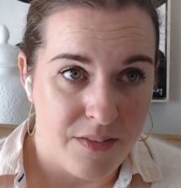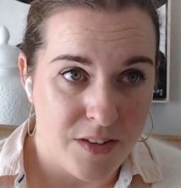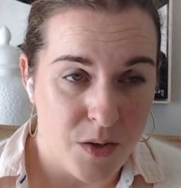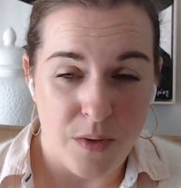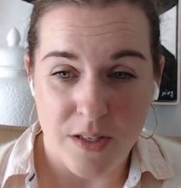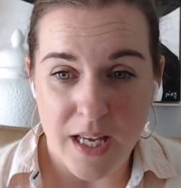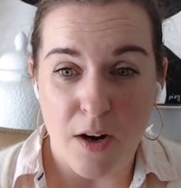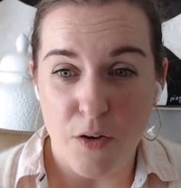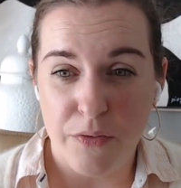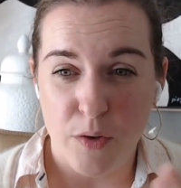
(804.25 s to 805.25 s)
so this, I
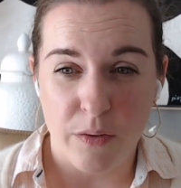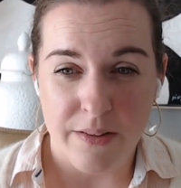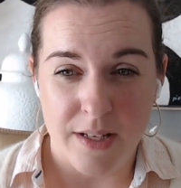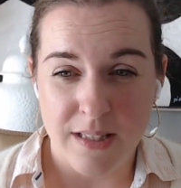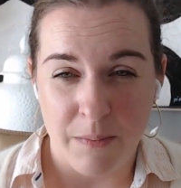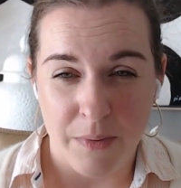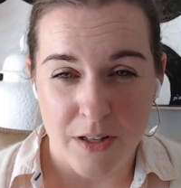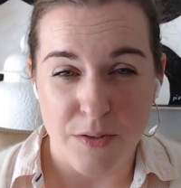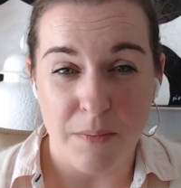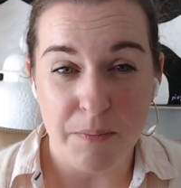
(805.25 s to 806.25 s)
don't know if you were on this summer,
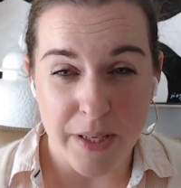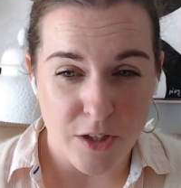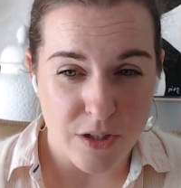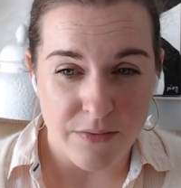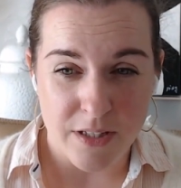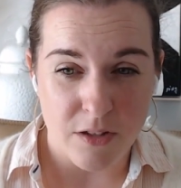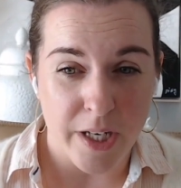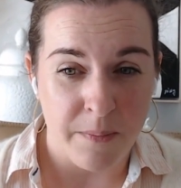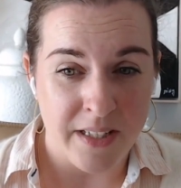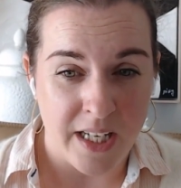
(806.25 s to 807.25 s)
there was a big shift in the
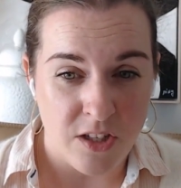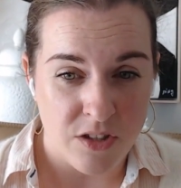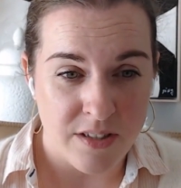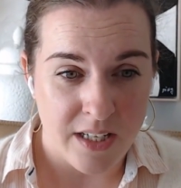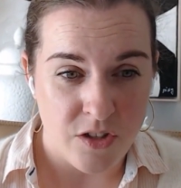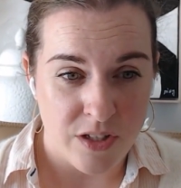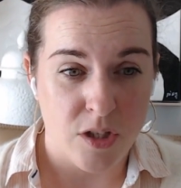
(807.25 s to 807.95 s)
recommendations engine.